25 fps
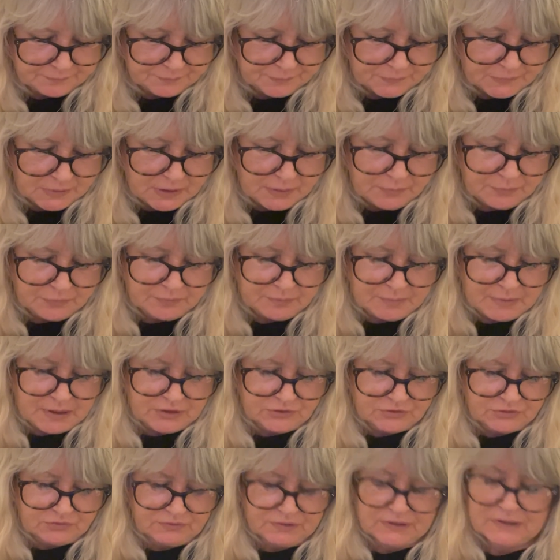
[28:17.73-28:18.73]
he was
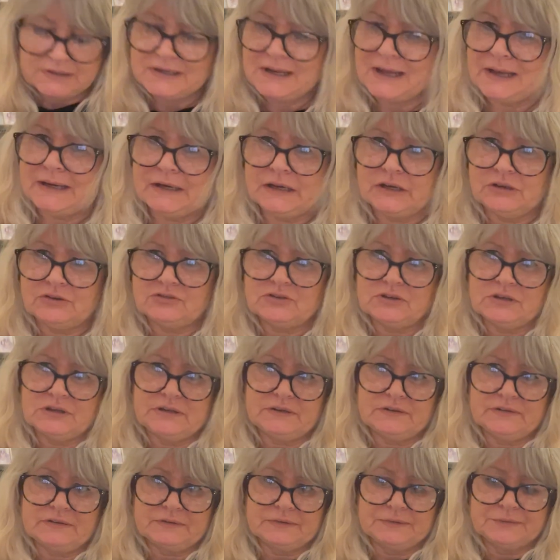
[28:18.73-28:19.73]
measuring 10
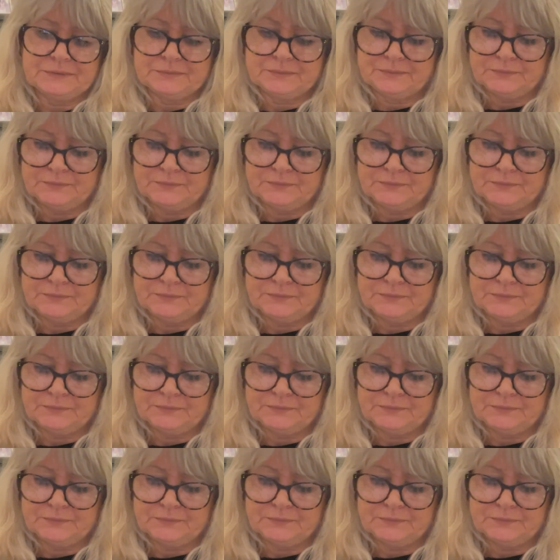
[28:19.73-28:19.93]
inches